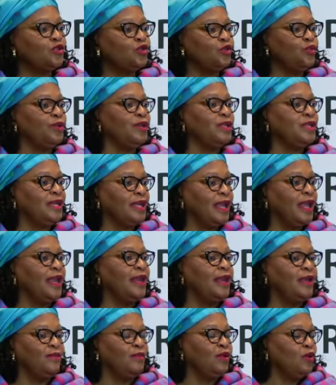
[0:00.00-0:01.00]
to be the
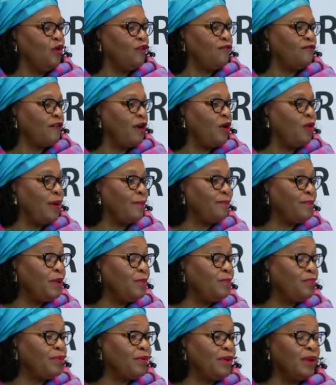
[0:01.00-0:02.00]
enemy of our
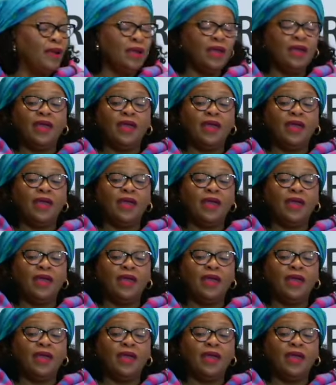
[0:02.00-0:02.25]
people